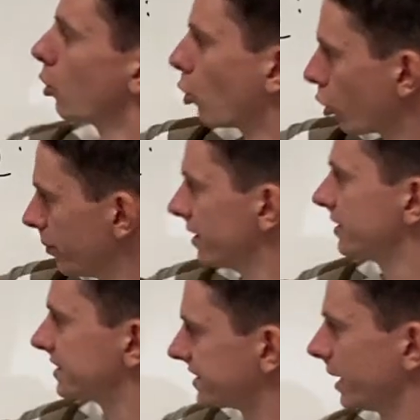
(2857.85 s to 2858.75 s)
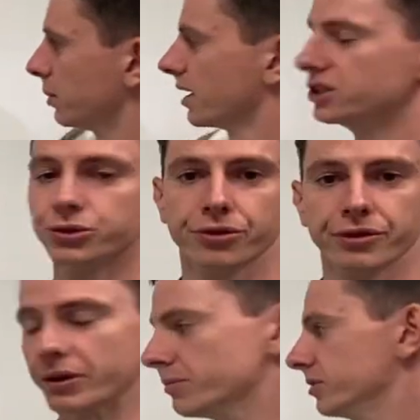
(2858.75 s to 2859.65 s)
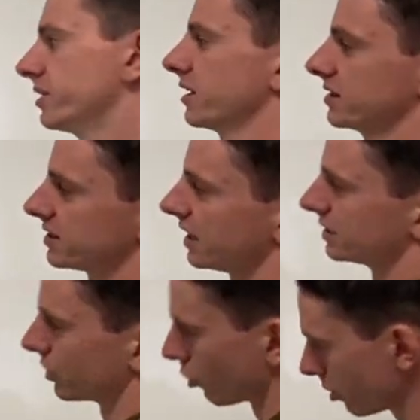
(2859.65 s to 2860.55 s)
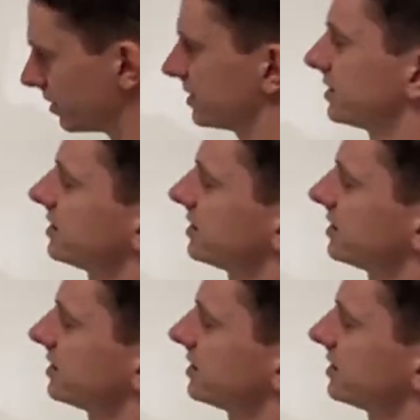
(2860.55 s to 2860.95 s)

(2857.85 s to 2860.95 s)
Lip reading: orbit stabilizer theorem. You take the size of the orbit,